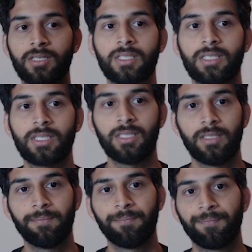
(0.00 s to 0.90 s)

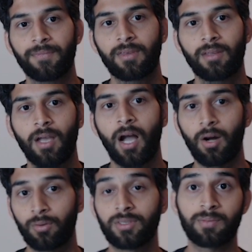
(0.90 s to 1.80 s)
see
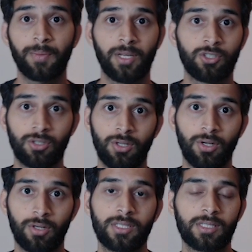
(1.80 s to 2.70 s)
how this page
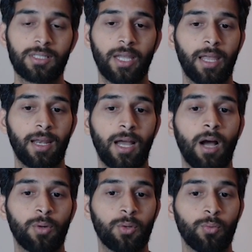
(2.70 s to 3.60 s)
looks and
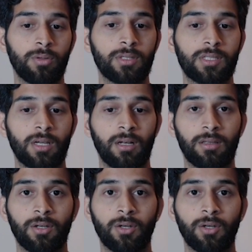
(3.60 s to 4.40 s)
how it works under the